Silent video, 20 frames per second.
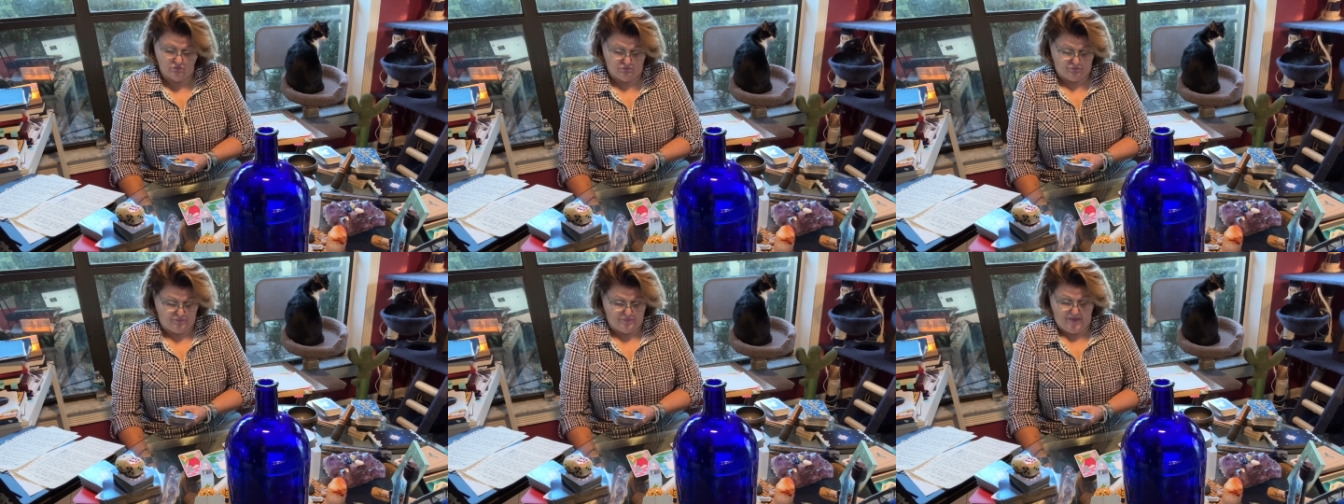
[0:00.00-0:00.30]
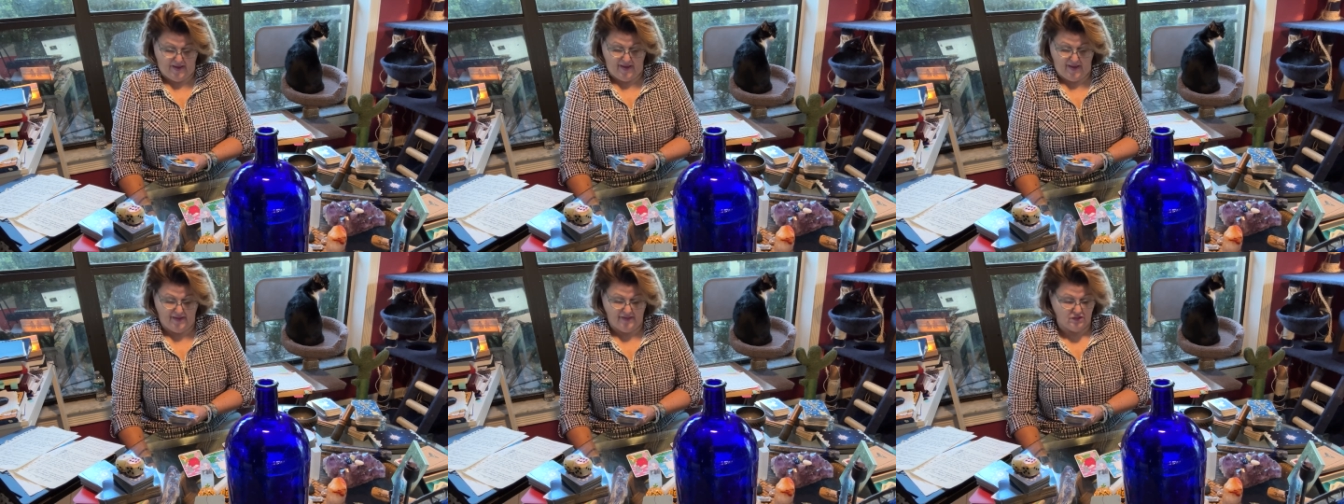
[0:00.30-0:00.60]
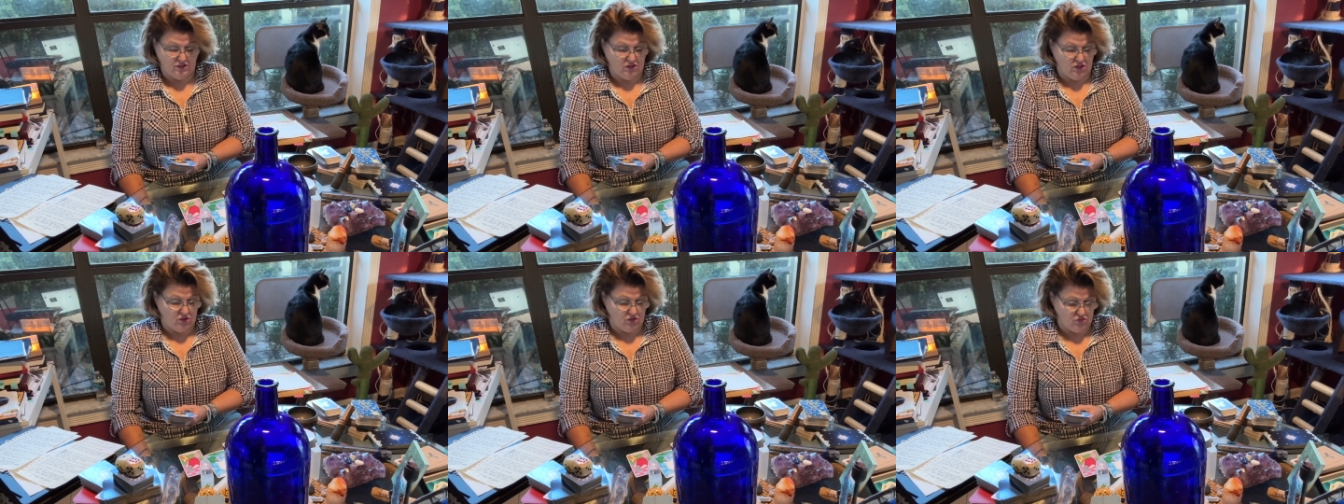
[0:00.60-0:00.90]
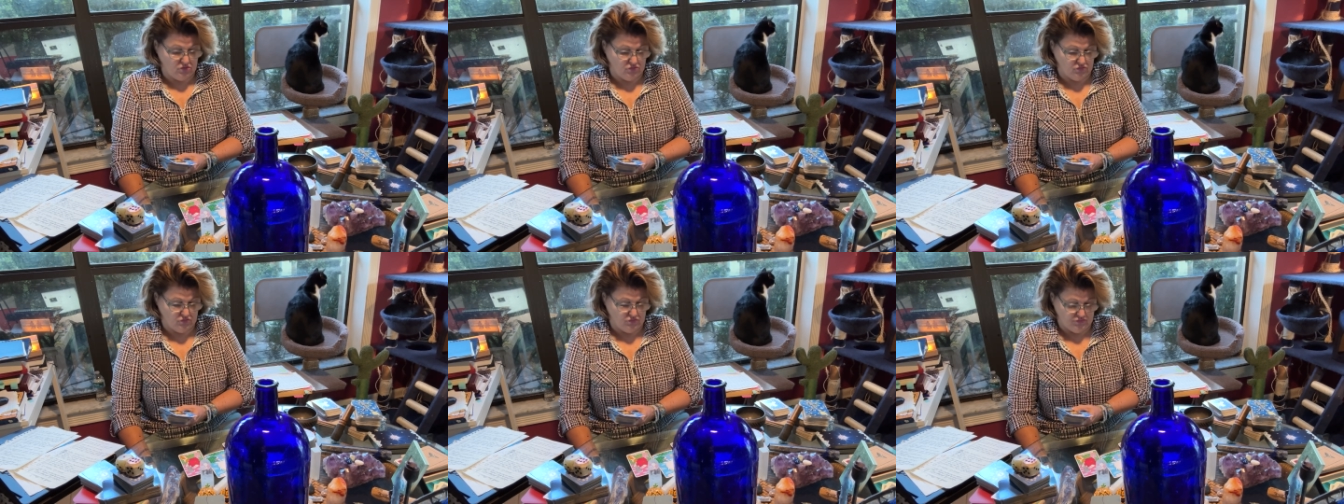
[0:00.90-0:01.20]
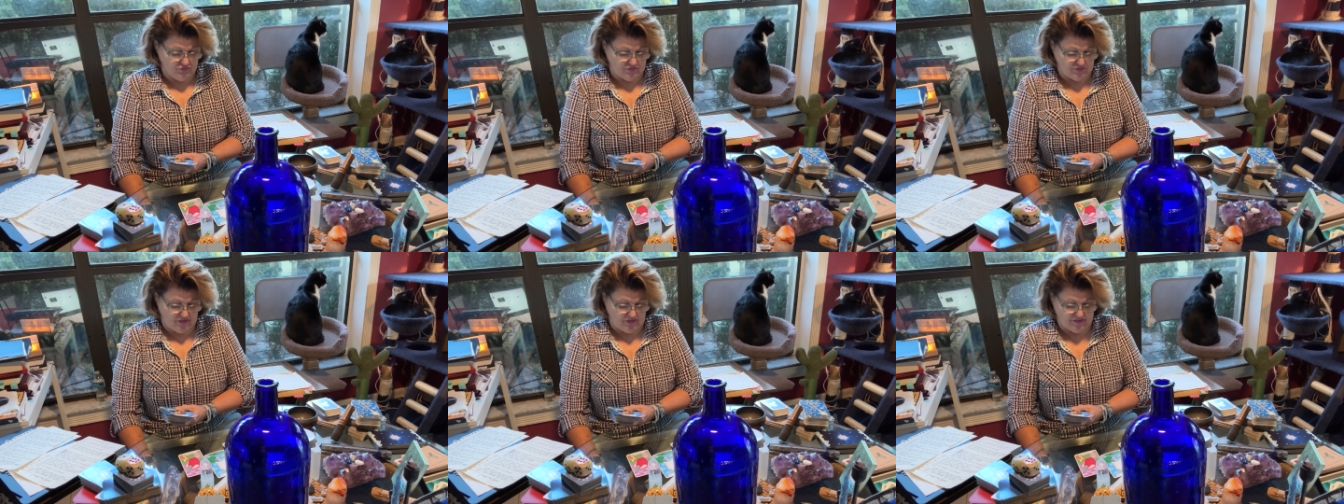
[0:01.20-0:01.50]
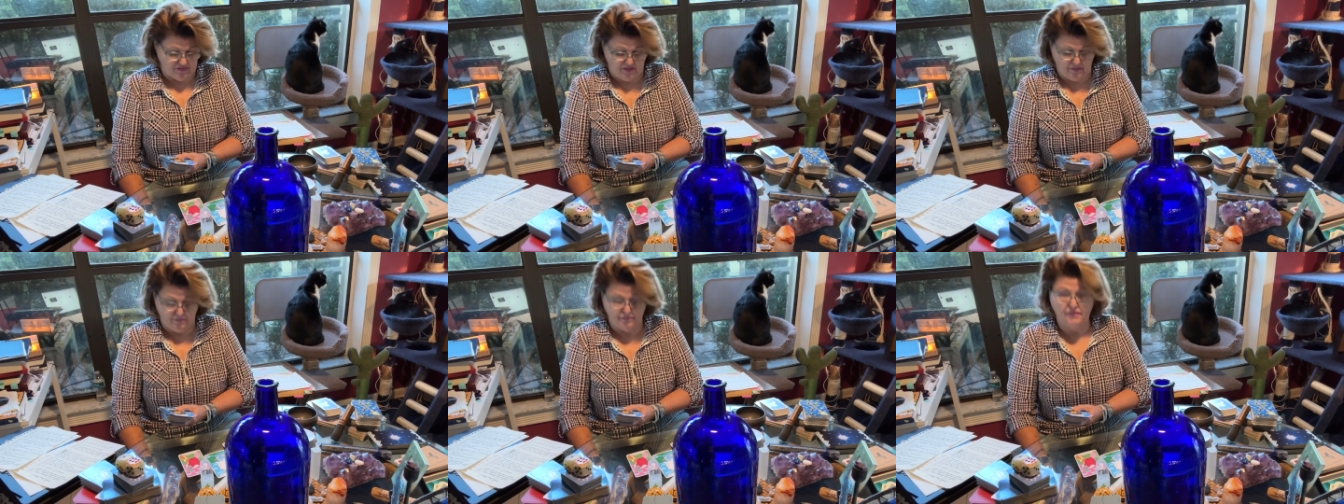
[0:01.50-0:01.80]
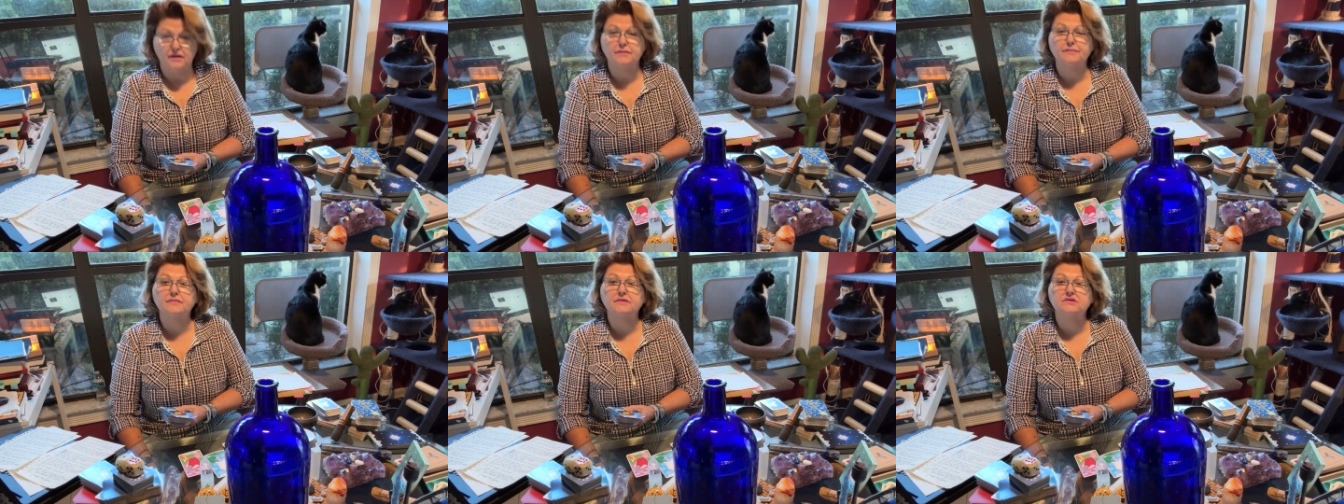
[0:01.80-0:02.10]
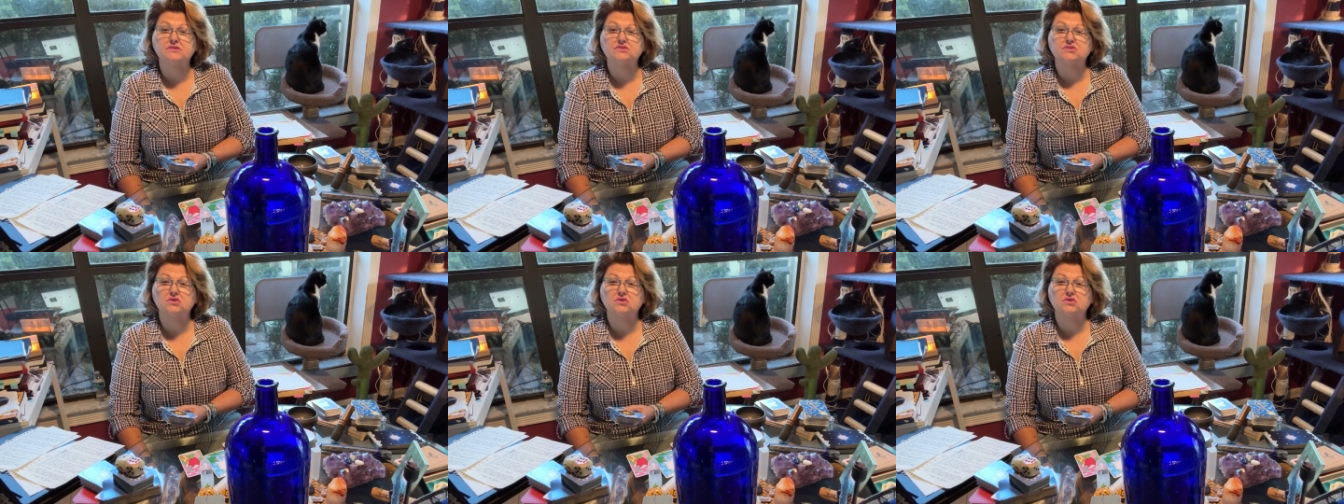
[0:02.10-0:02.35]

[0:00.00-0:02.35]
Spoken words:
bank loans, commitments